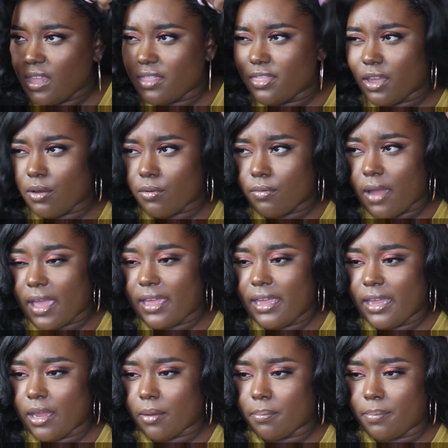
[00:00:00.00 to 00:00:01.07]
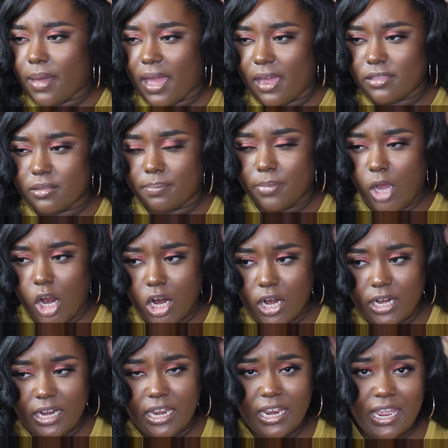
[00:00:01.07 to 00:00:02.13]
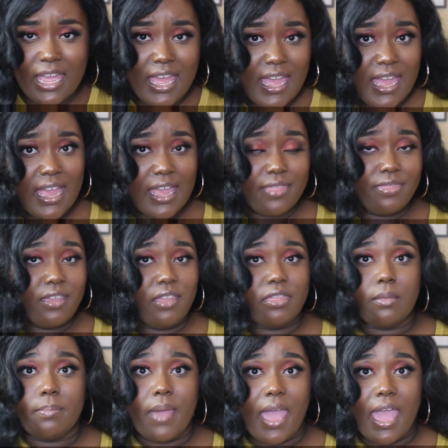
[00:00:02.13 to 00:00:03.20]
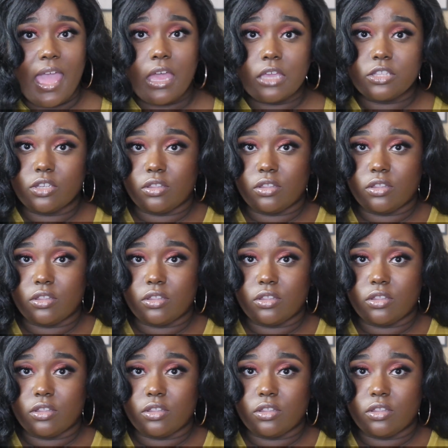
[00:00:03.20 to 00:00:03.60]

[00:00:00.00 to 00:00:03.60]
they're right here by the parting and then the back.